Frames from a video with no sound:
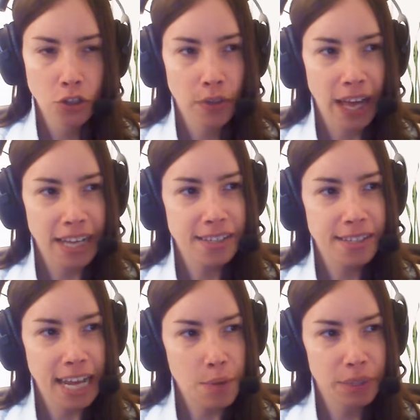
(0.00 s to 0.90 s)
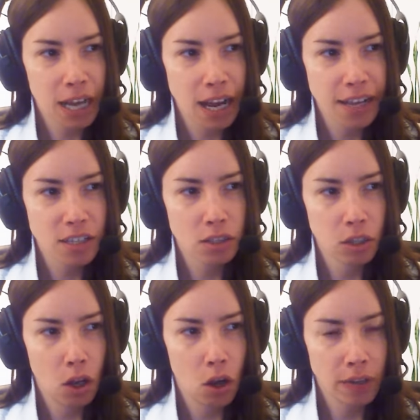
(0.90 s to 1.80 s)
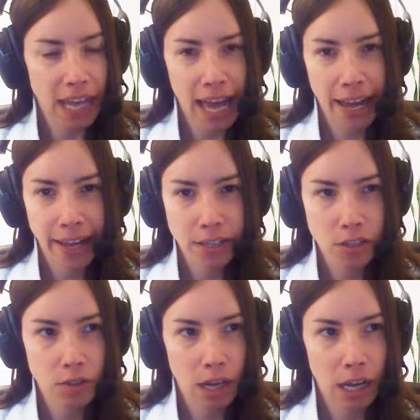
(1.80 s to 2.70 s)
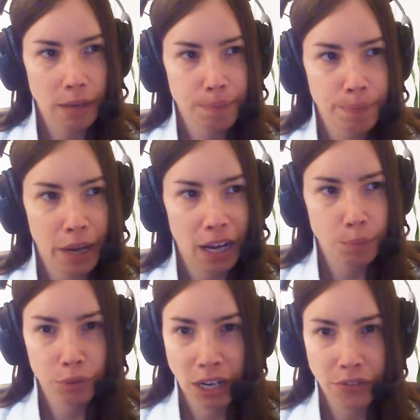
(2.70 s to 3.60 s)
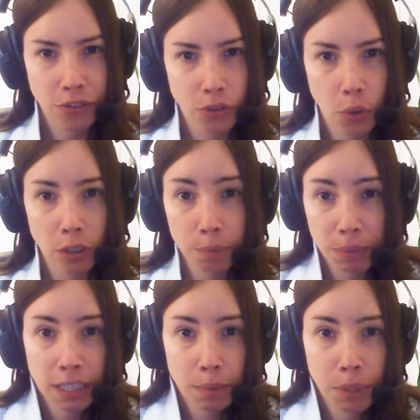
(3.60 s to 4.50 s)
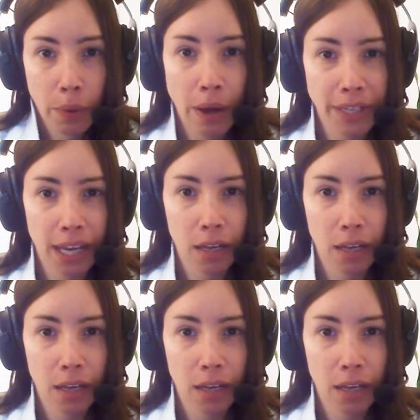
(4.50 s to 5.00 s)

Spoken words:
So that's stabilized as long as bond prices don't completely blow out